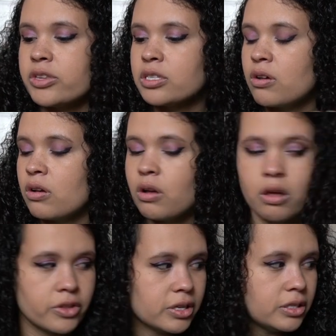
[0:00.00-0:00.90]
This,
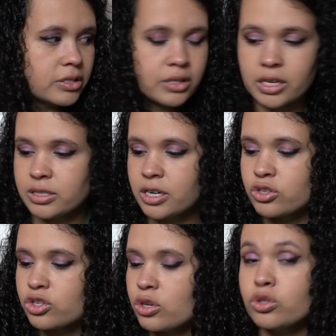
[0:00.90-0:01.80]
all these things that I
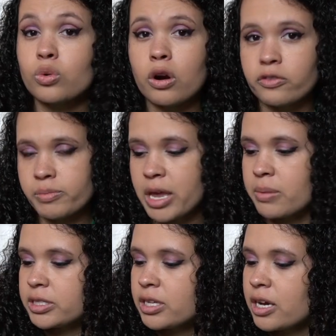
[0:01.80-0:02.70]
just showed you are from
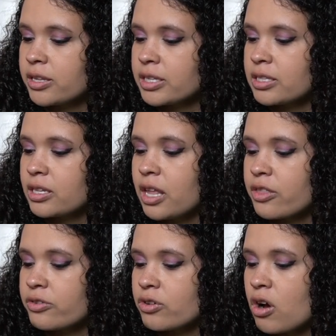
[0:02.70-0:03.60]
Amazon. This is the
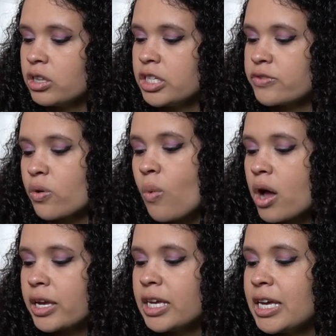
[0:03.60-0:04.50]
leather dog leash for
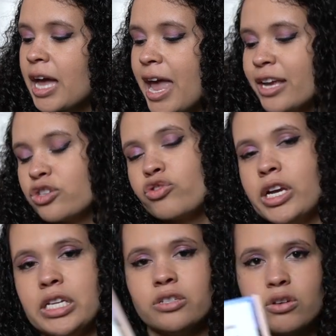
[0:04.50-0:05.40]
walking and
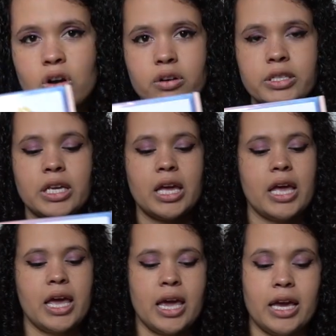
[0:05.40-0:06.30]
training dogs.
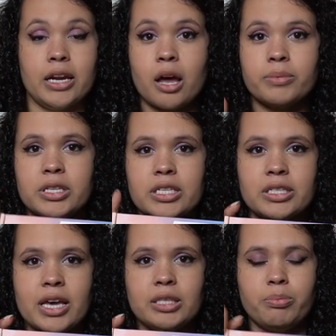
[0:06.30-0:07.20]
And it comes in this
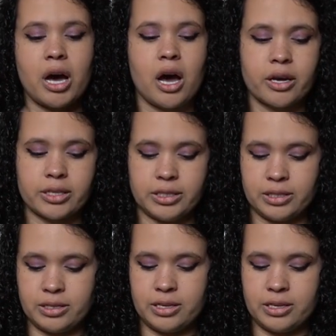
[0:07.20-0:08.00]
nice box.